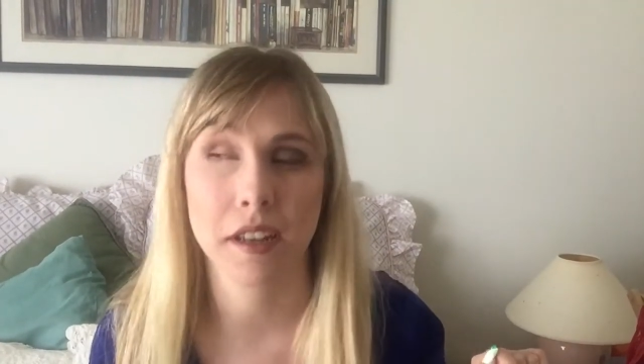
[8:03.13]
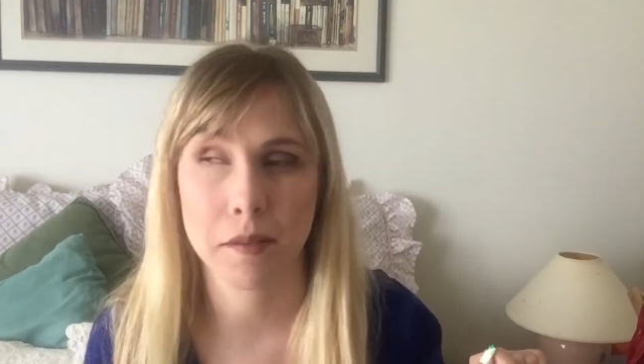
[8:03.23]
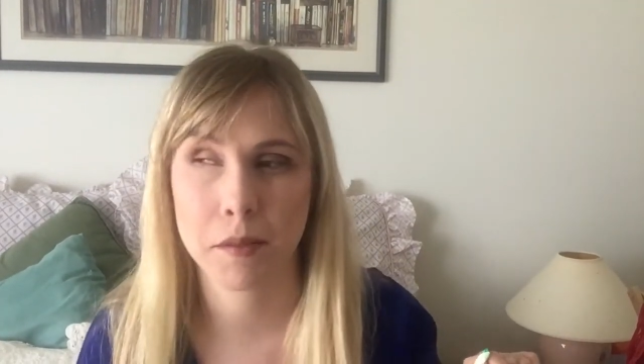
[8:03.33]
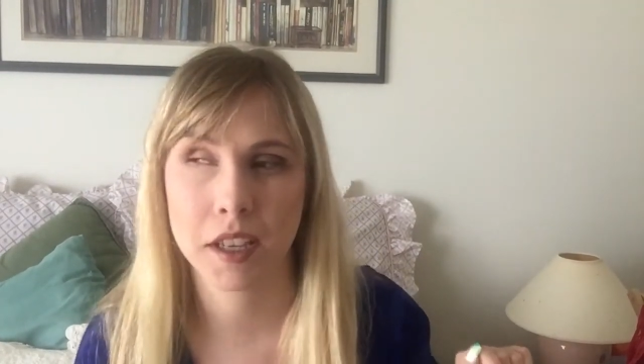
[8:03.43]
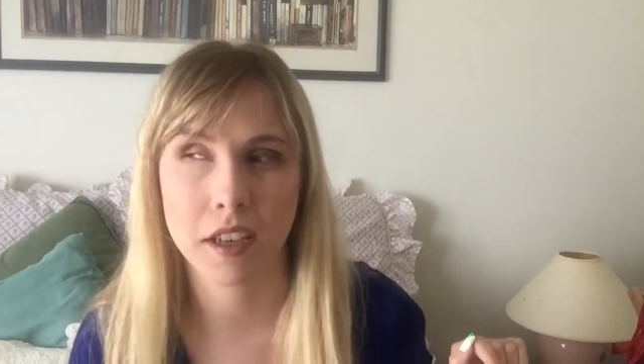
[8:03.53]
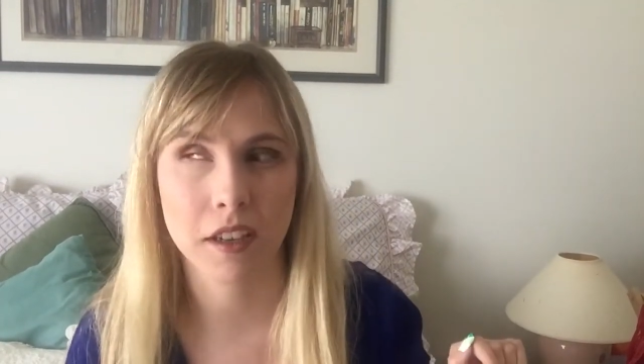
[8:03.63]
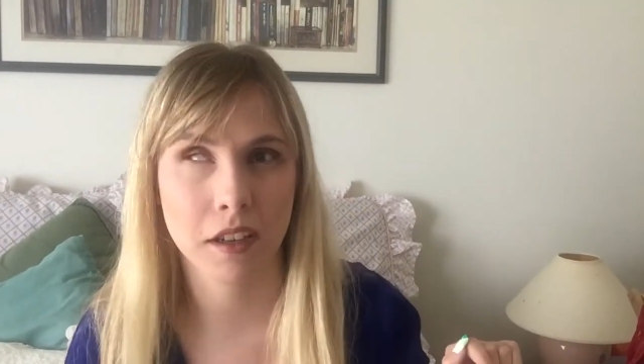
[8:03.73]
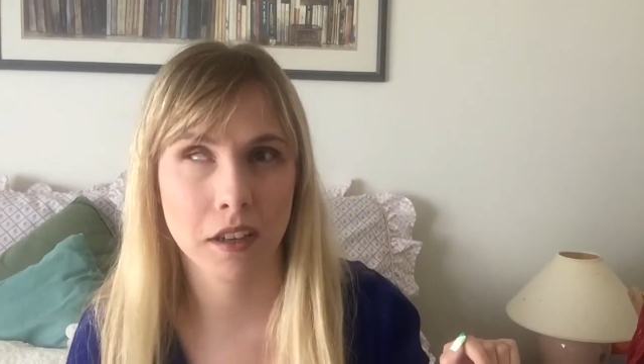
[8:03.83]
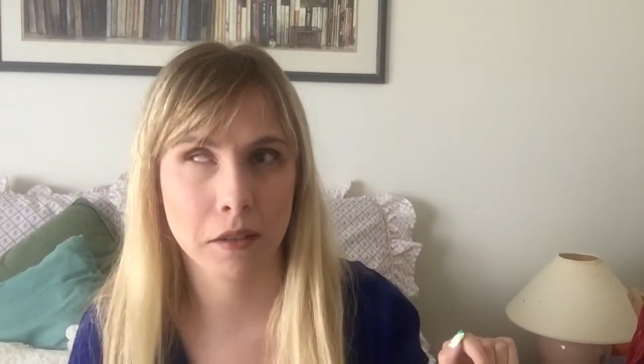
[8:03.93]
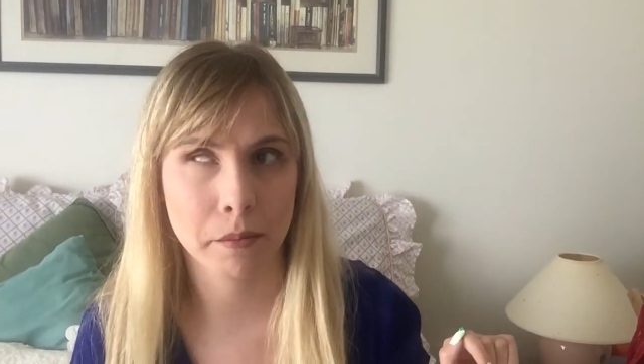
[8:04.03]
I'm like,
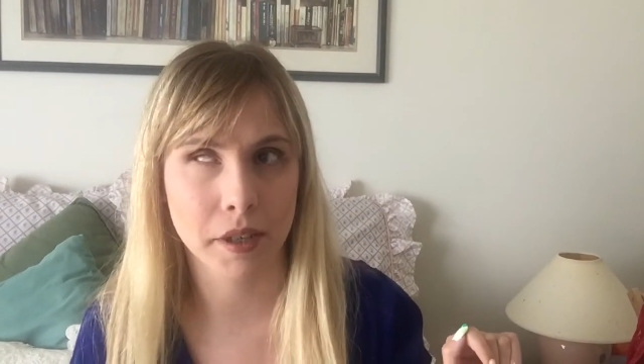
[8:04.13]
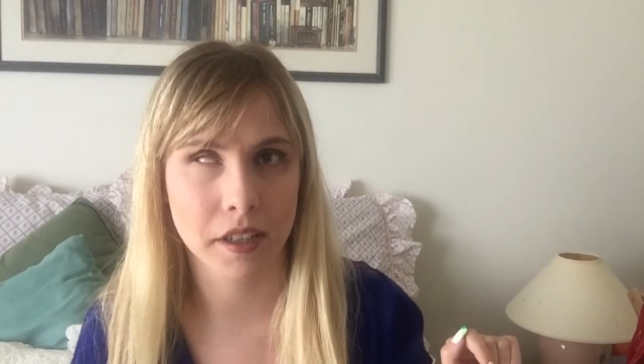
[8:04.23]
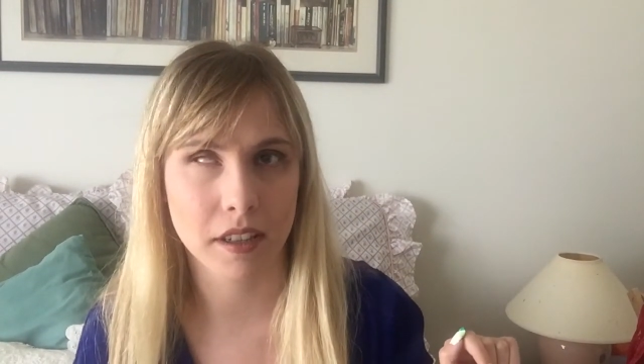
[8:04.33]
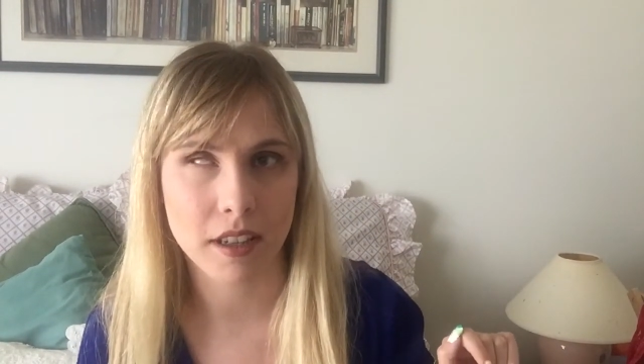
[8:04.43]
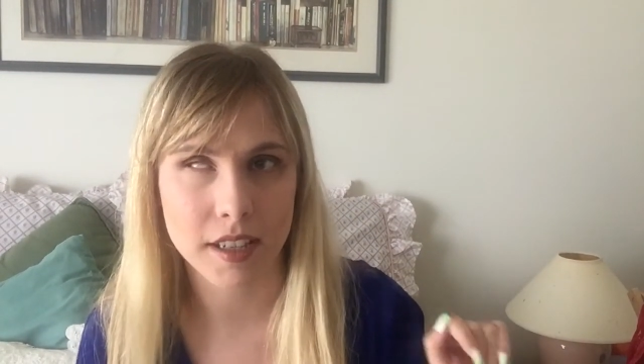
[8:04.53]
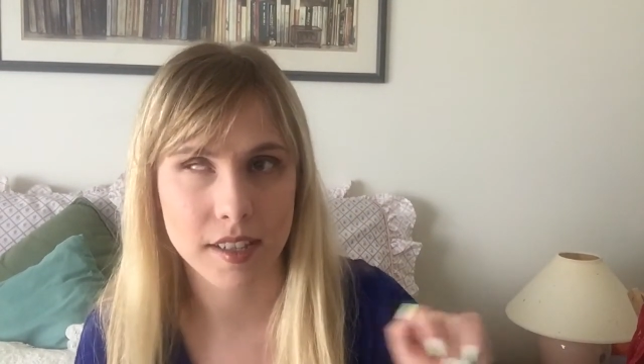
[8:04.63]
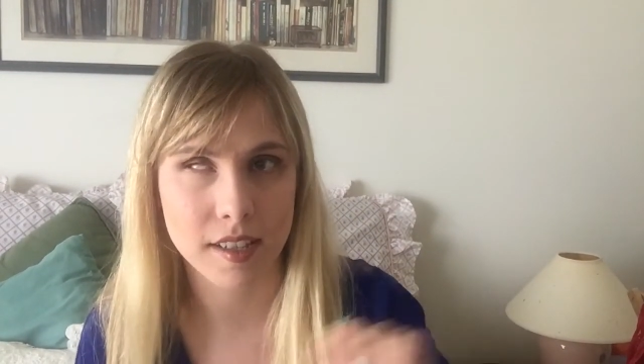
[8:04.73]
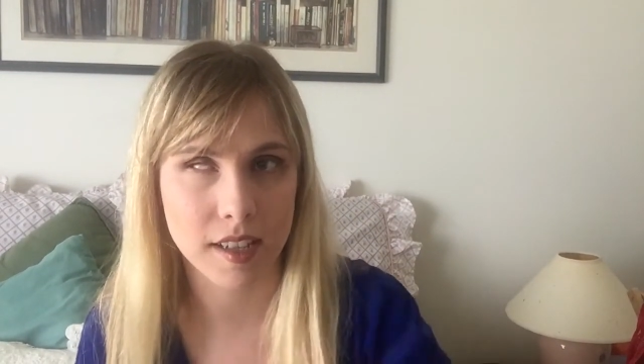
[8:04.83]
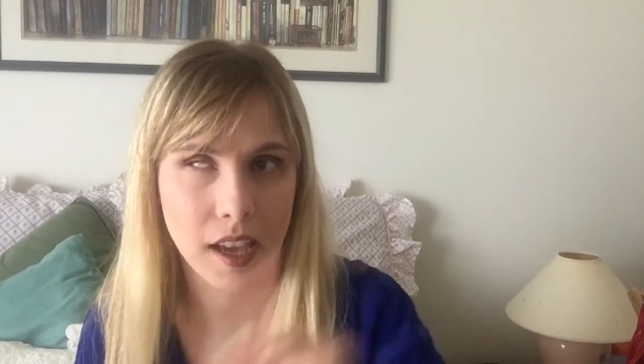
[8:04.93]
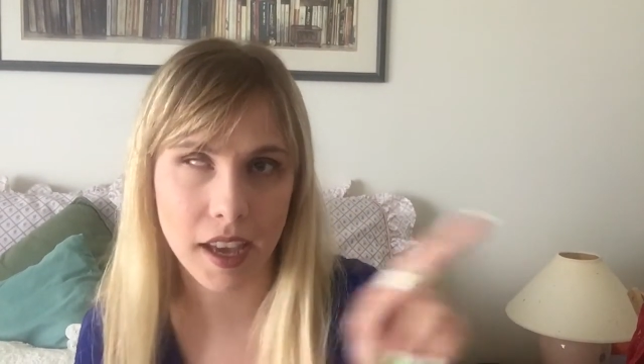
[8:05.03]
but you
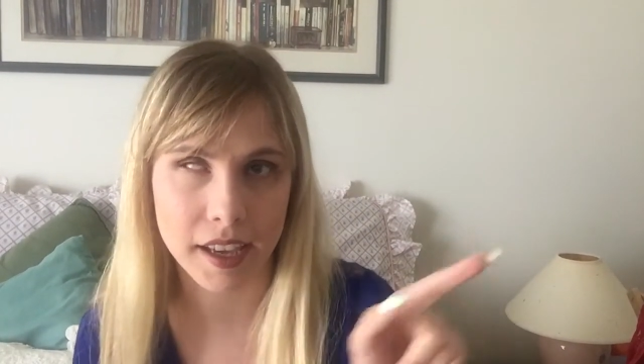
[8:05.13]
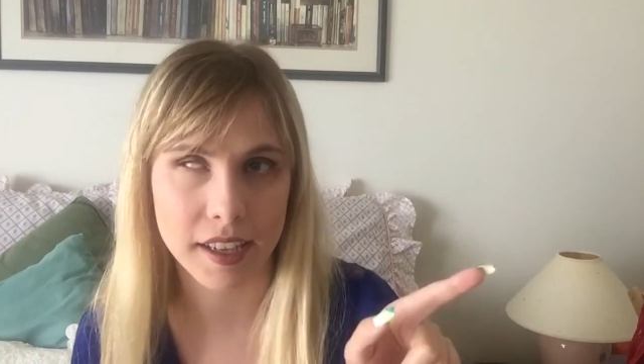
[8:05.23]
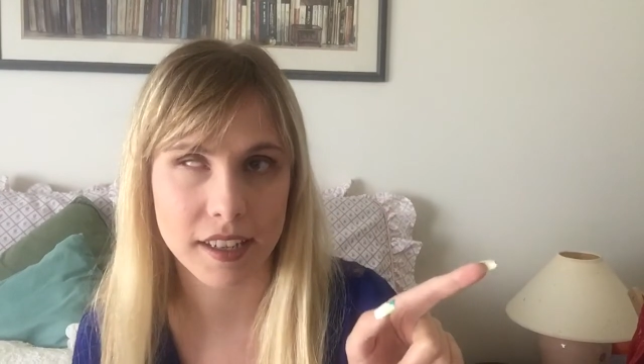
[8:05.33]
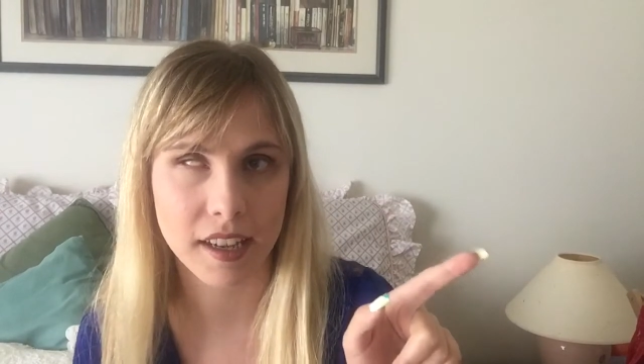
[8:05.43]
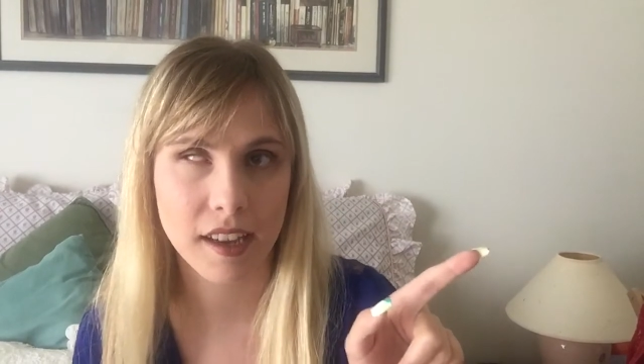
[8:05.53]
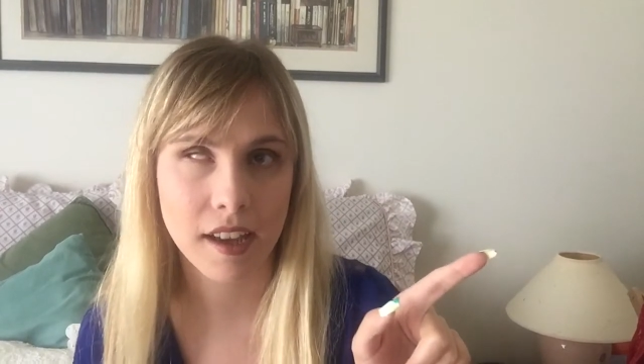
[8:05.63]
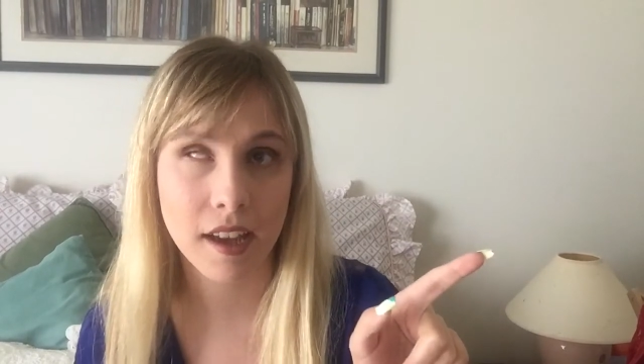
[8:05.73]
said